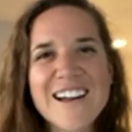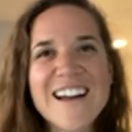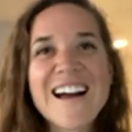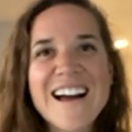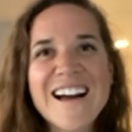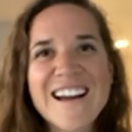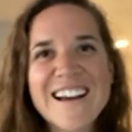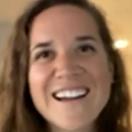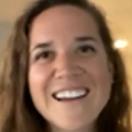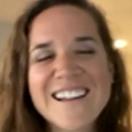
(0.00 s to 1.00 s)

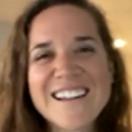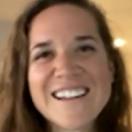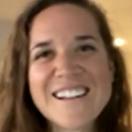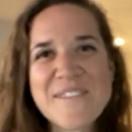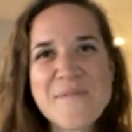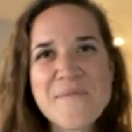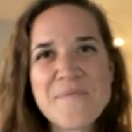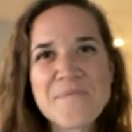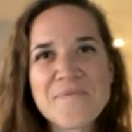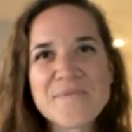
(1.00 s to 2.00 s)

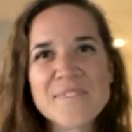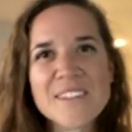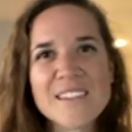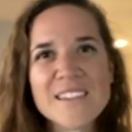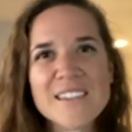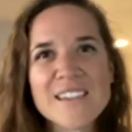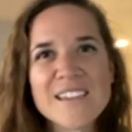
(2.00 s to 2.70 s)
(silent)